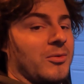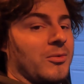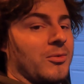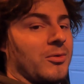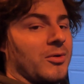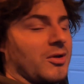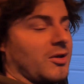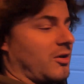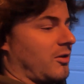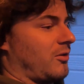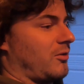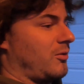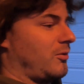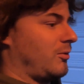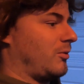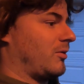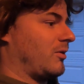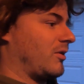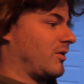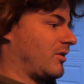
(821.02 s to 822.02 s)
we're going to
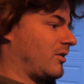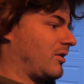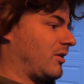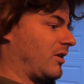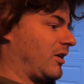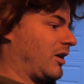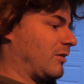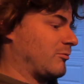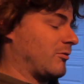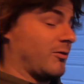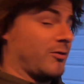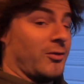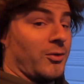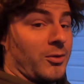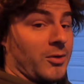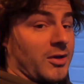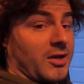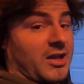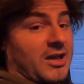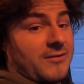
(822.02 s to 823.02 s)
do a
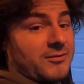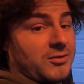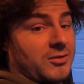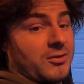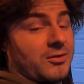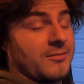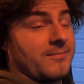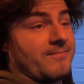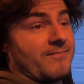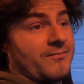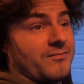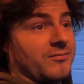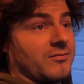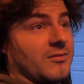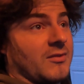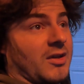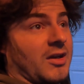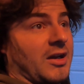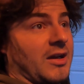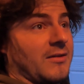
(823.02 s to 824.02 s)
before and after.
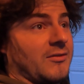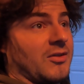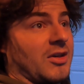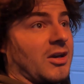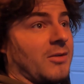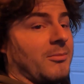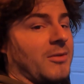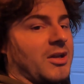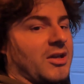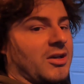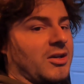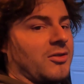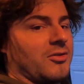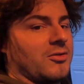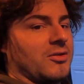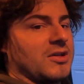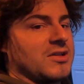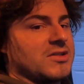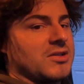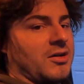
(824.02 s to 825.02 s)
I've got to make
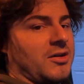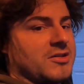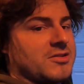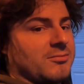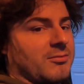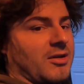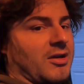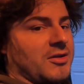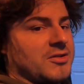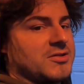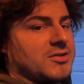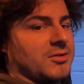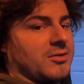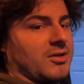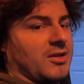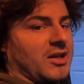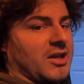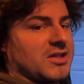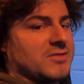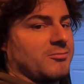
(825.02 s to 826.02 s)
another exhaust mount so
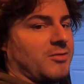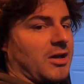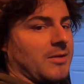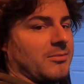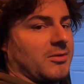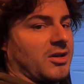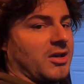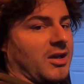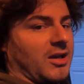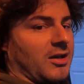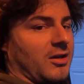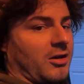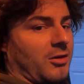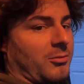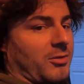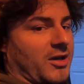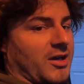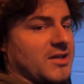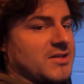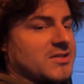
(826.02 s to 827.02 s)
the X pipe can hang all
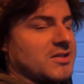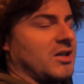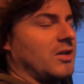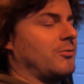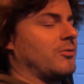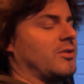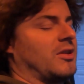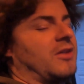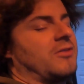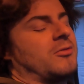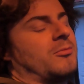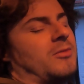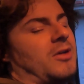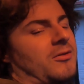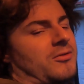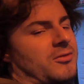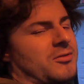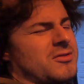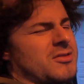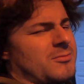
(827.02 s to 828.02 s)
by itself without the
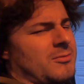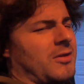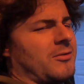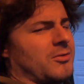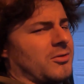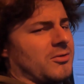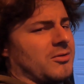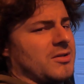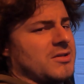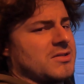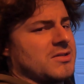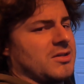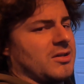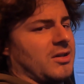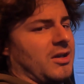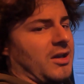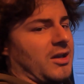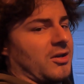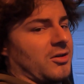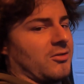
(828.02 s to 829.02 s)
mufflers. The muffler is the
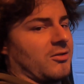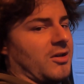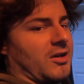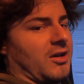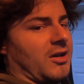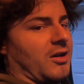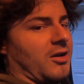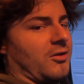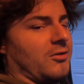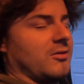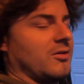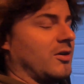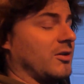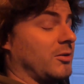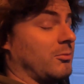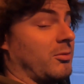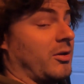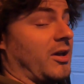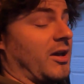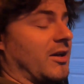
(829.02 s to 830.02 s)
hanger right now on
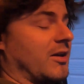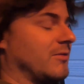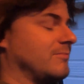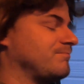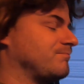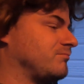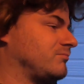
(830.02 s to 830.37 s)
the back.